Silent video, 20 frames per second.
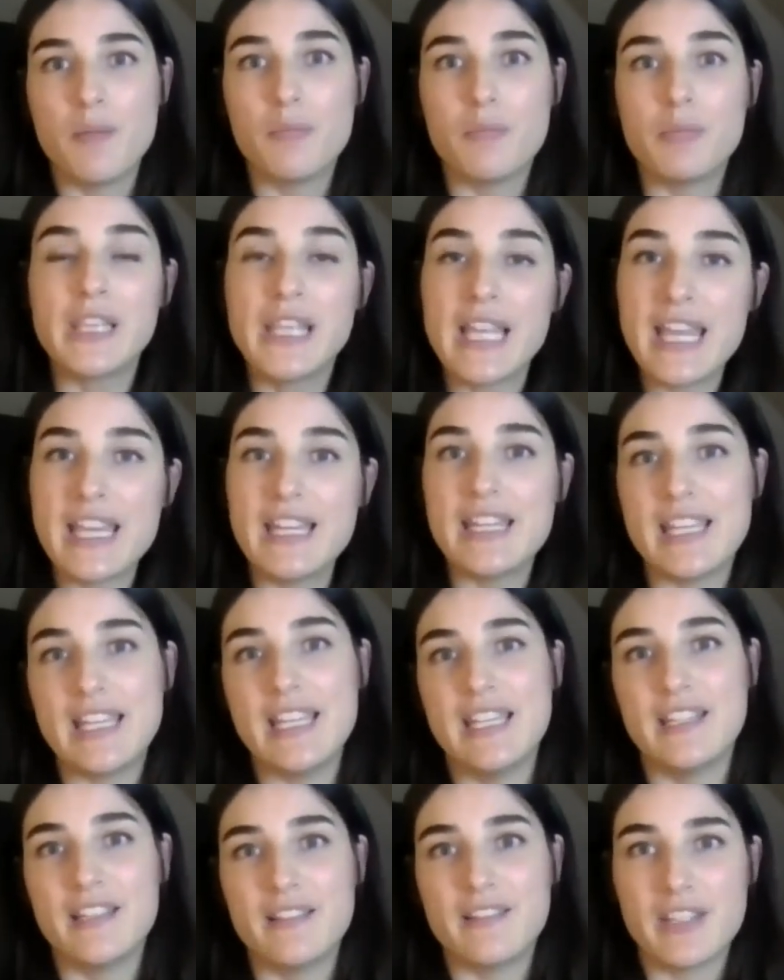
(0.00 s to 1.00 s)
played
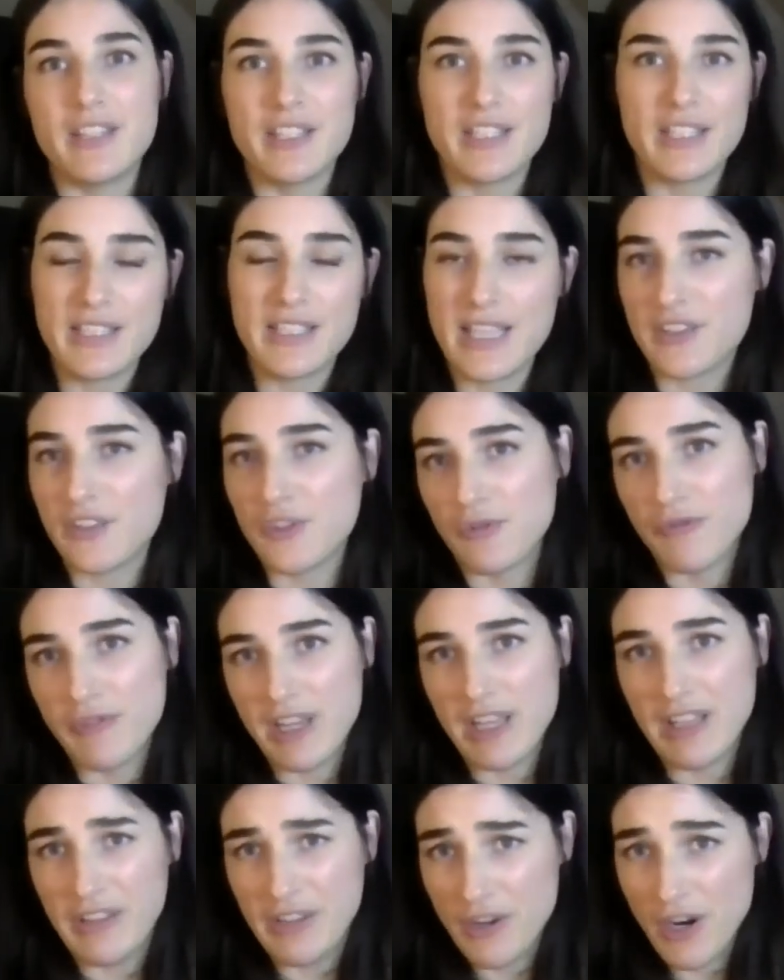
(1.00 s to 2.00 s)
in the success or
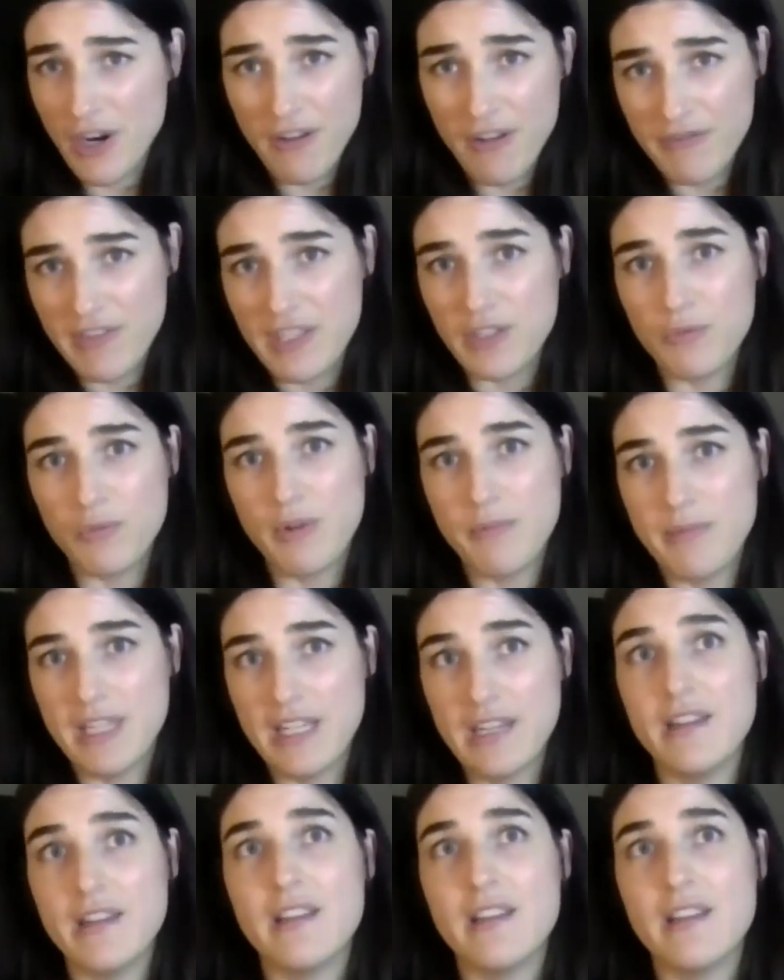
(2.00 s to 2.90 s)
failure of these women